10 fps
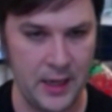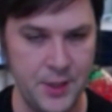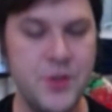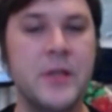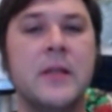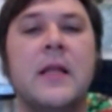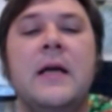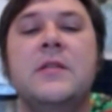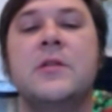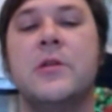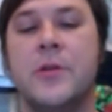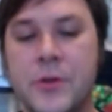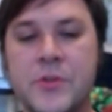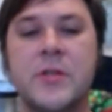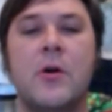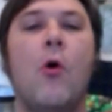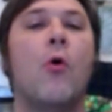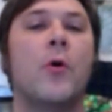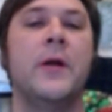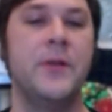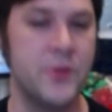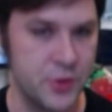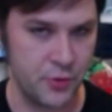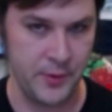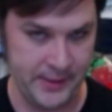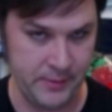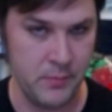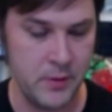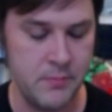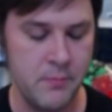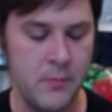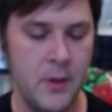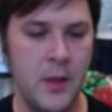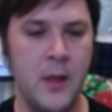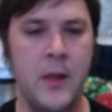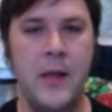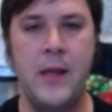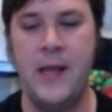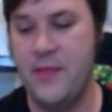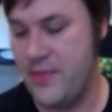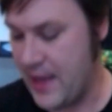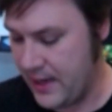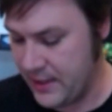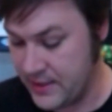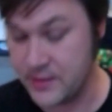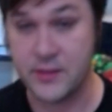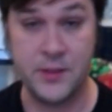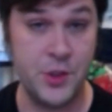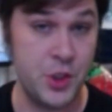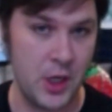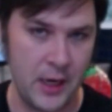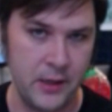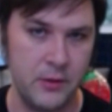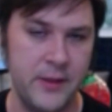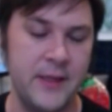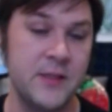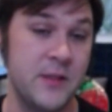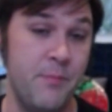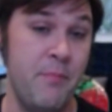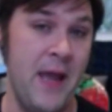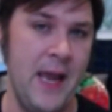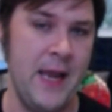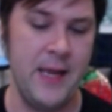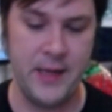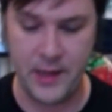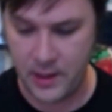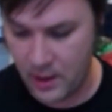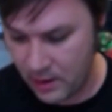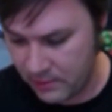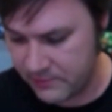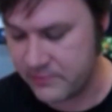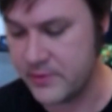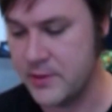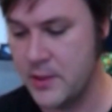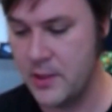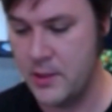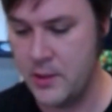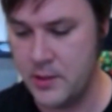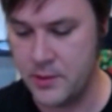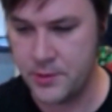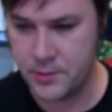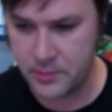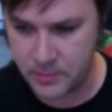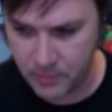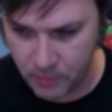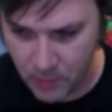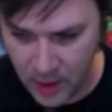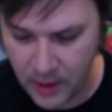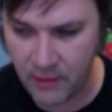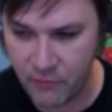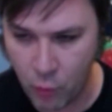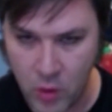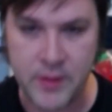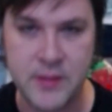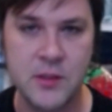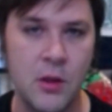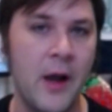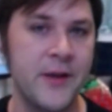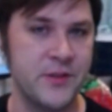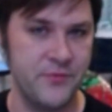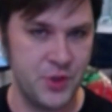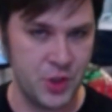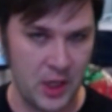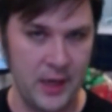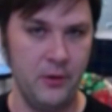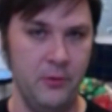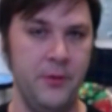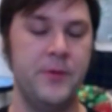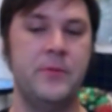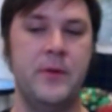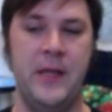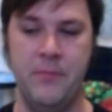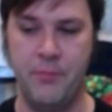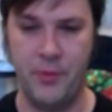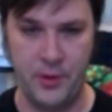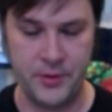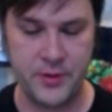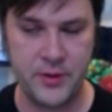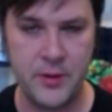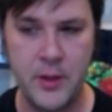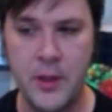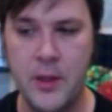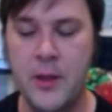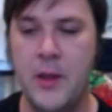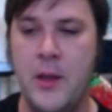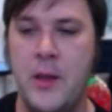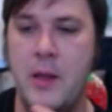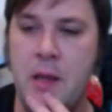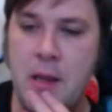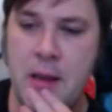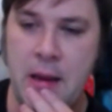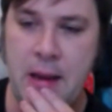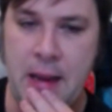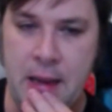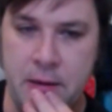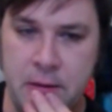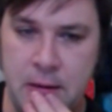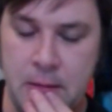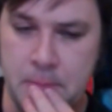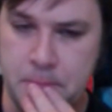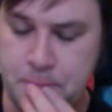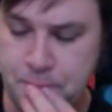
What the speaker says: she lets loose a horrid scream. And that is the child. That is the pang of woman's loss of child in birth. And